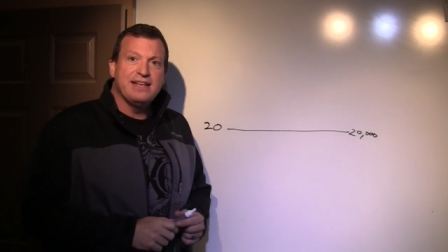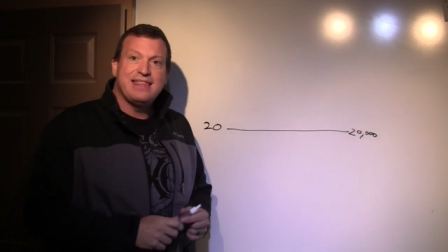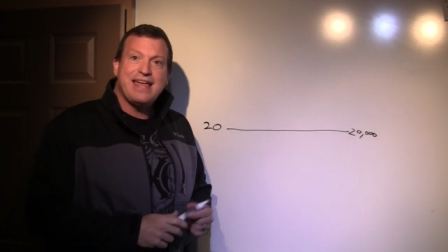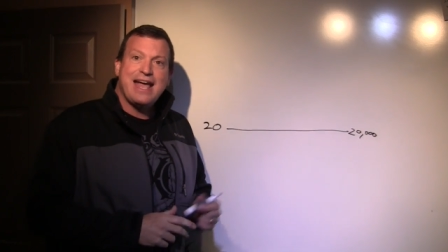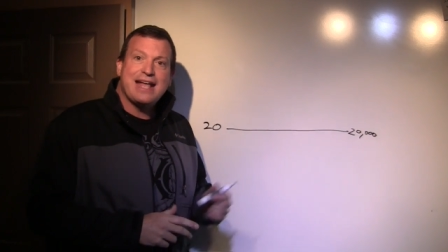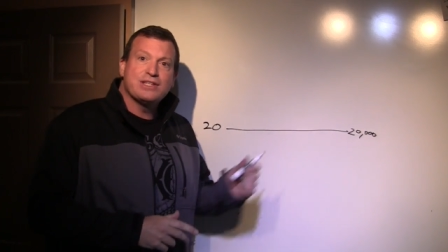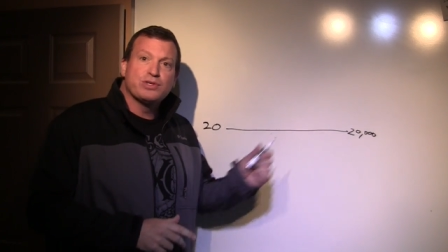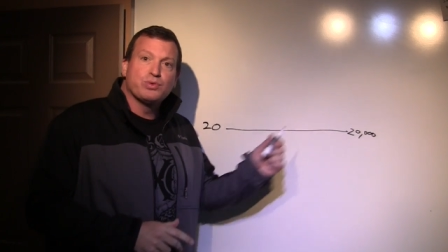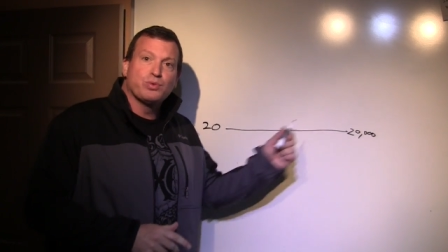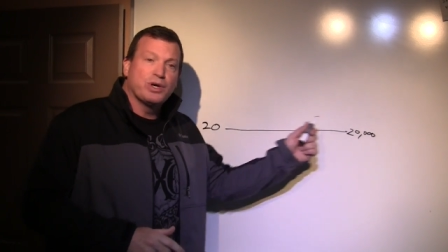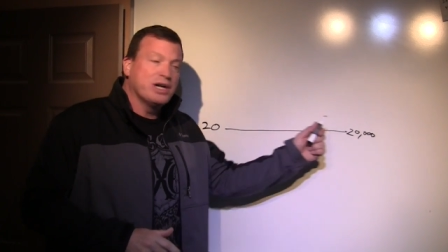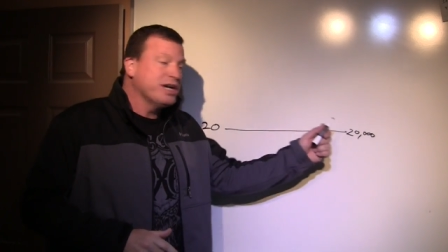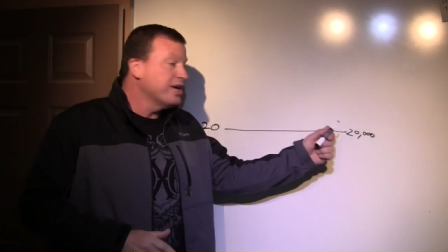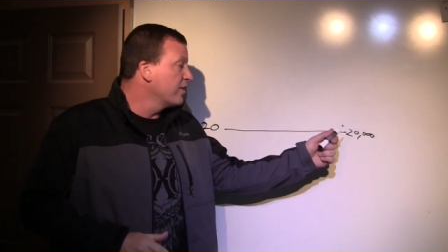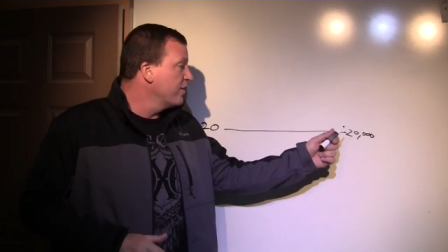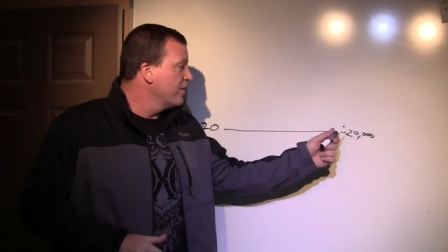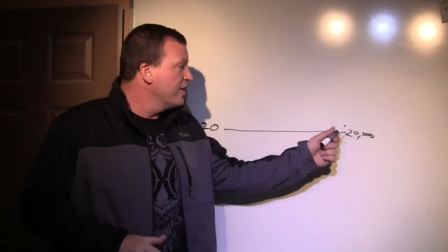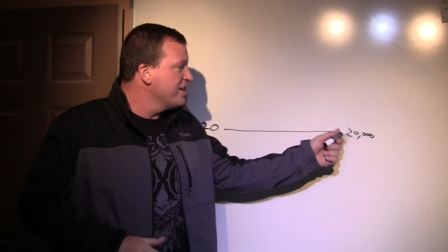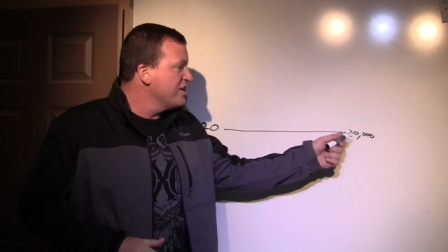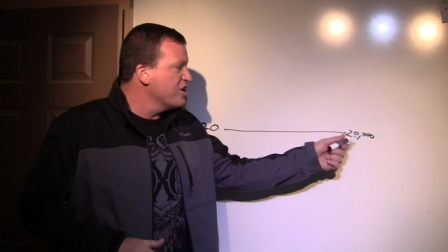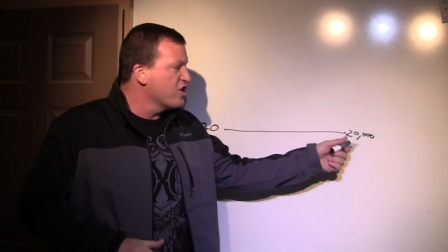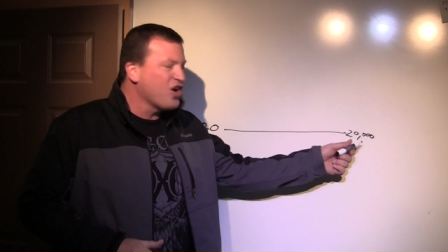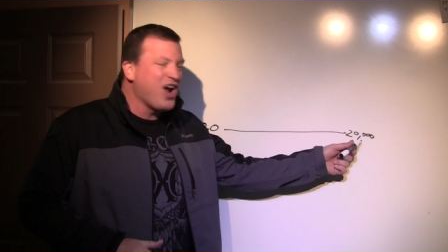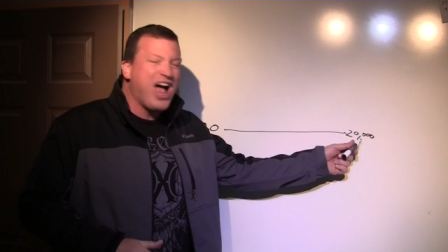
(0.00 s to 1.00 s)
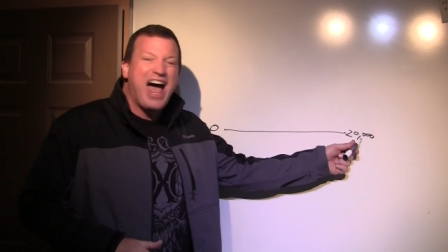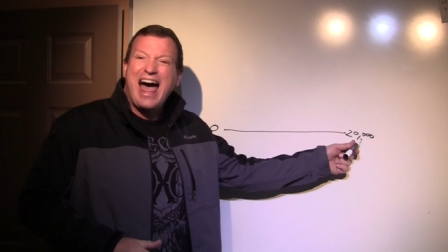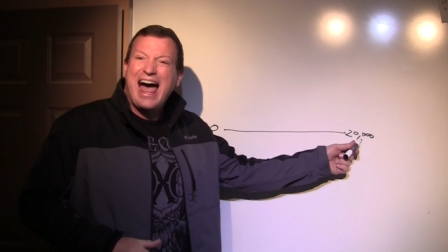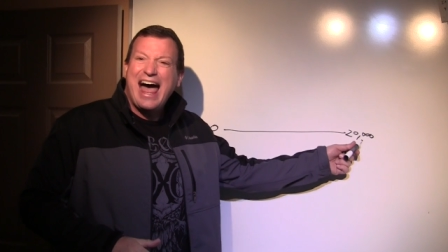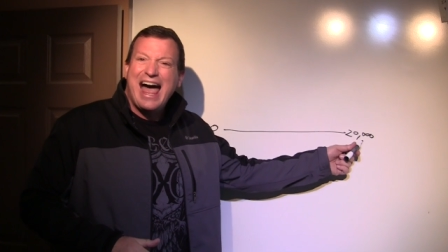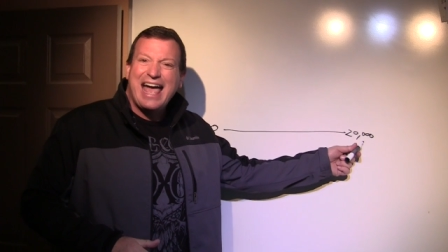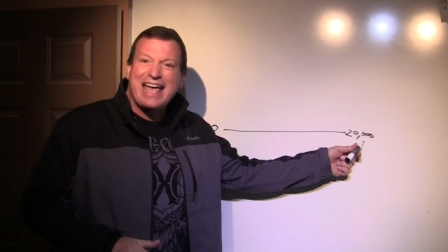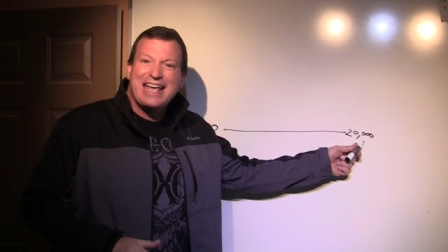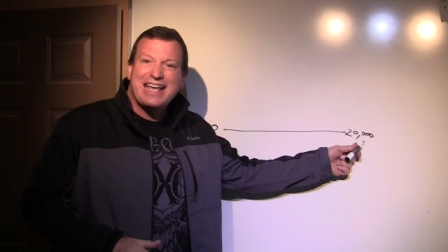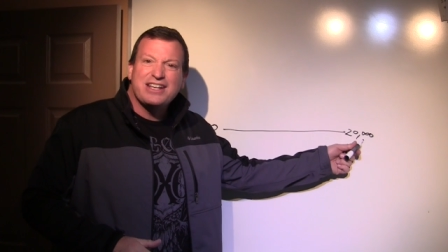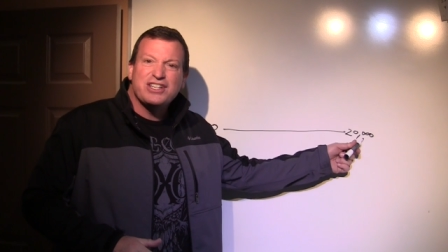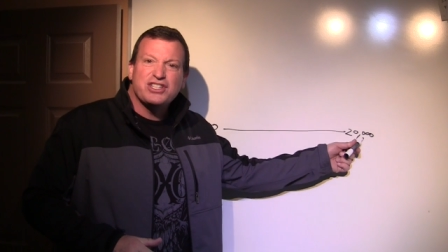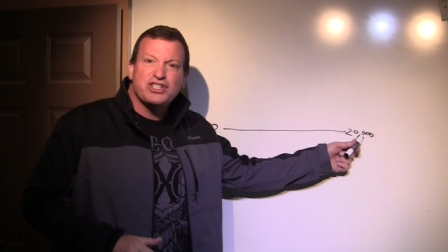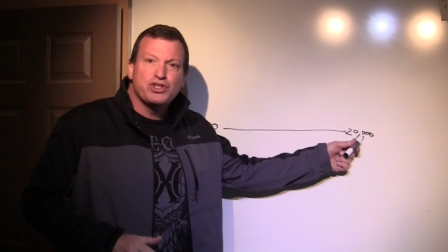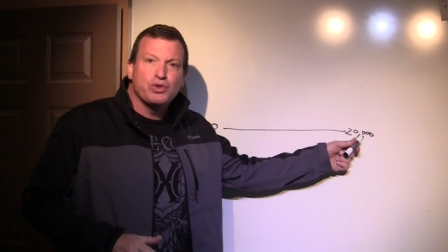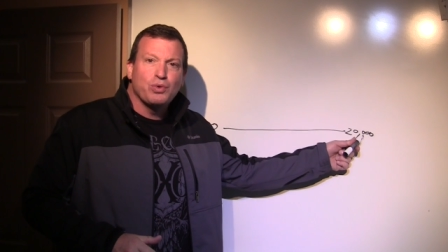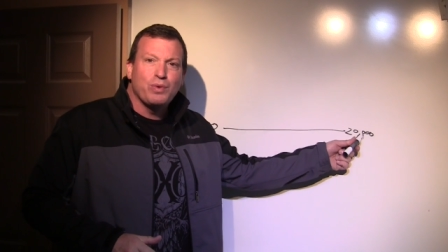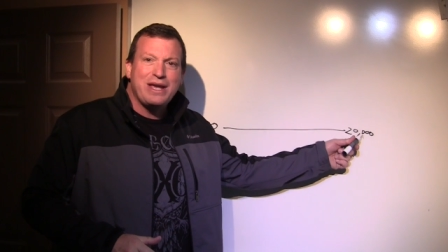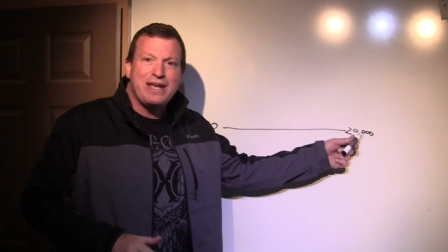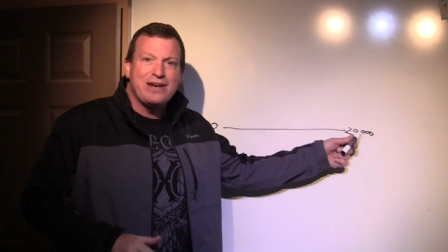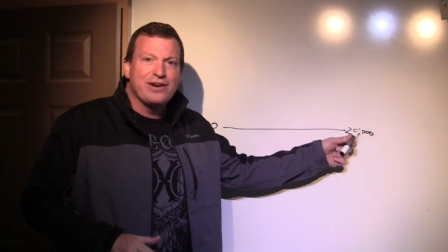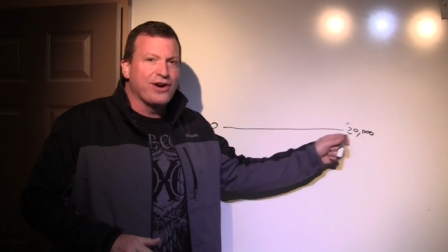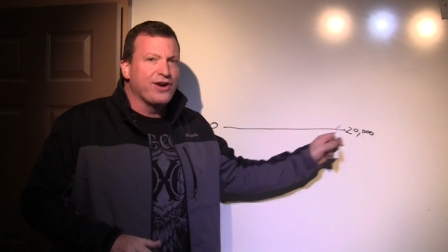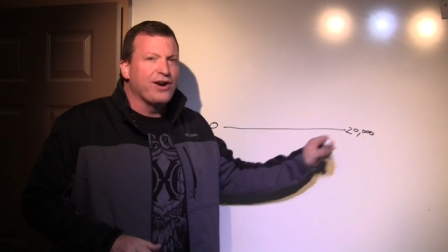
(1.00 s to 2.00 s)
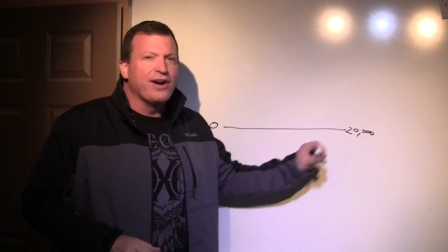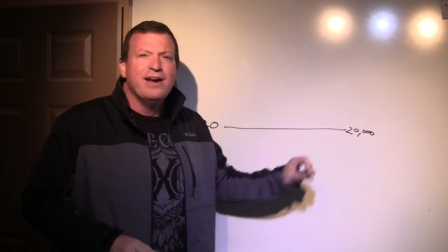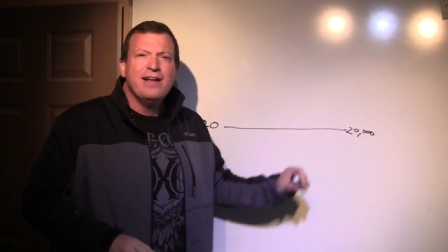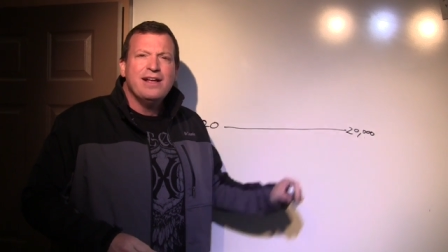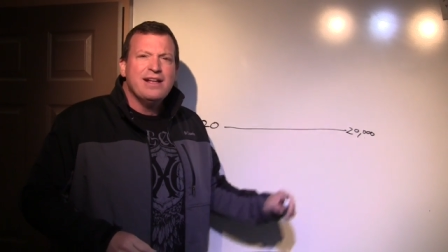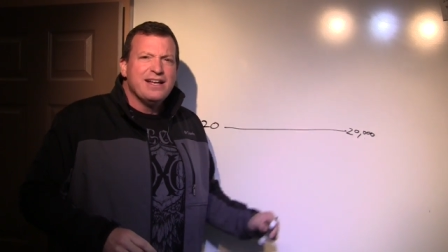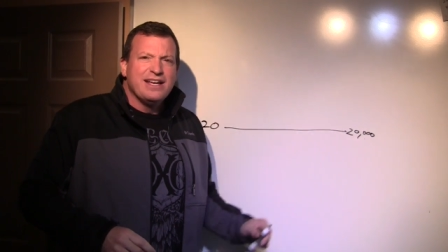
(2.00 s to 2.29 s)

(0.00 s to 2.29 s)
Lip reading: that's where you're in your highest tweeter.